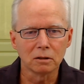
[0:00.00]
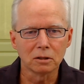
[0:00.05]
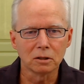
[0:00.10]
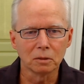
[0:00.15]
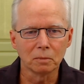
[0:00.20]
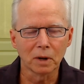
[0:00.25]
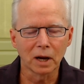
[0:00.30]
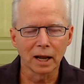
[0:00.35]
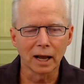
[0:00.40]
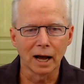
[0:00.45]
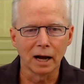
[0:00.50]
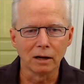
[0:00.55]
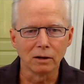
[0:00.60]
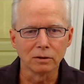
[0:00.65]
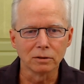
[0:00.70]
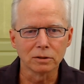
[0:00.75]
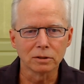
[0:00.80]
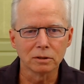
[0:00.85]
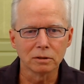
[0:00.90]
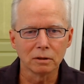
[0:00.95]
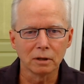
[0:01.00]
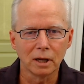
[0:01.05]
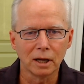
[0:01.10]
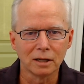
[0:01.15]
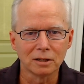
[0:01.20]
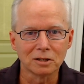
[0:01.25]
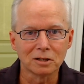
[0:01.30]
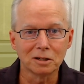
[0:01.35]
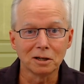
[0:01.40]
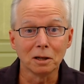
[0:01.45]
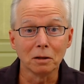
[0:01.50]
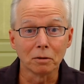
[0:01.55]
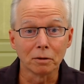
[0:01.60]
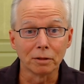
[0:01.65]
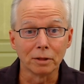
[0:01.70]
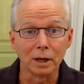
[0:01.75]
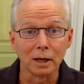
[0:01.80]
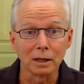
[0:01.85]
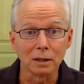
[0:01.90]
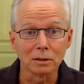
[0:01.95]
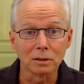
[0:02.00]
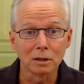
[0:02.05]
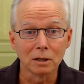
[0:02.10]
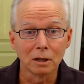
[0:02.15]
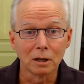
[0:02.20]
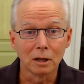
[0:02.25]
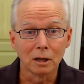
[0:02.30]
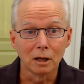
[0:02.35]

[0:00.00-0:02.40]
to my house and steal things.